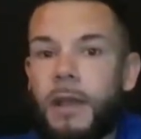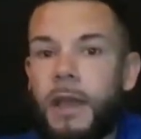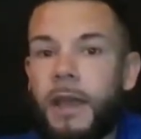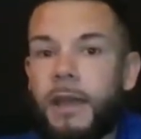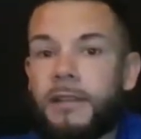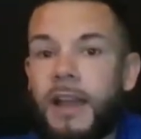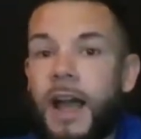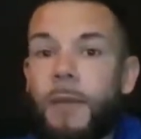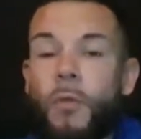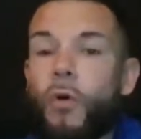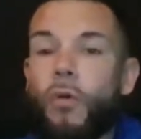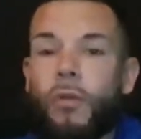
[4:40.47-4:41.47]
And
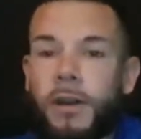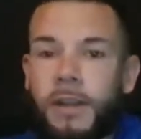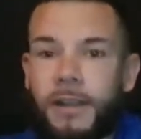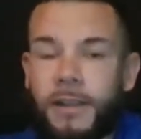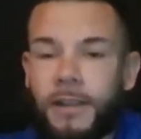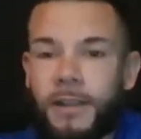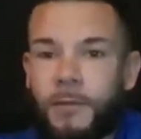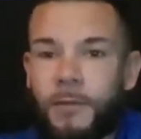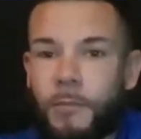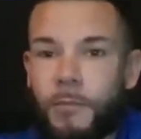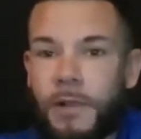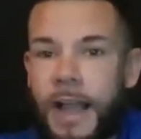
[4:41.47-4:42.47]
I'm already
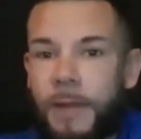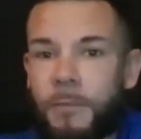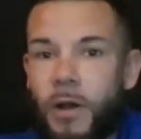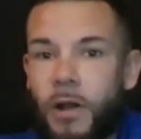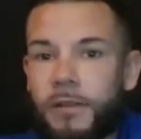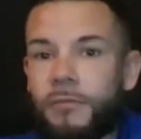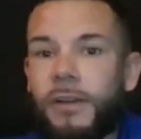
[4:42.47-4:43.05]
blackballed.